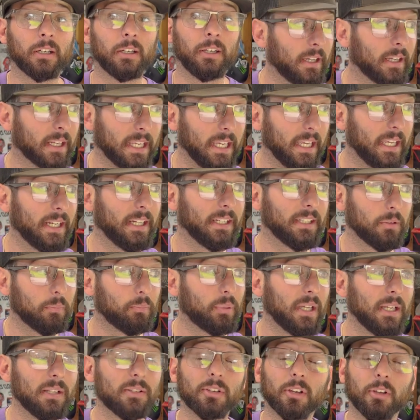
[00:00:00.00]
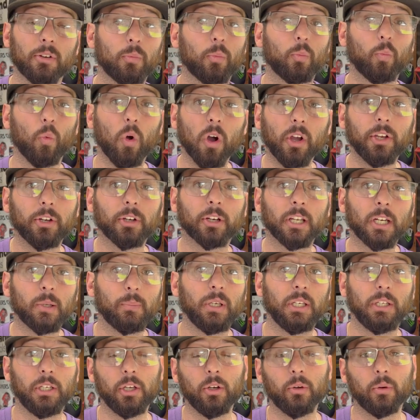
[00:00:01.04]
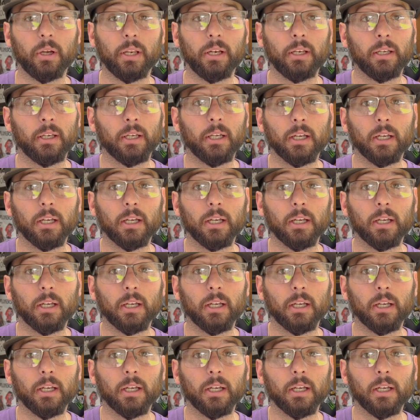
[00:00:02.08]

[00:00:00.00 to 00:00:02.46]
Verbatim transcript: Again, it depends on what you're gonna be doing.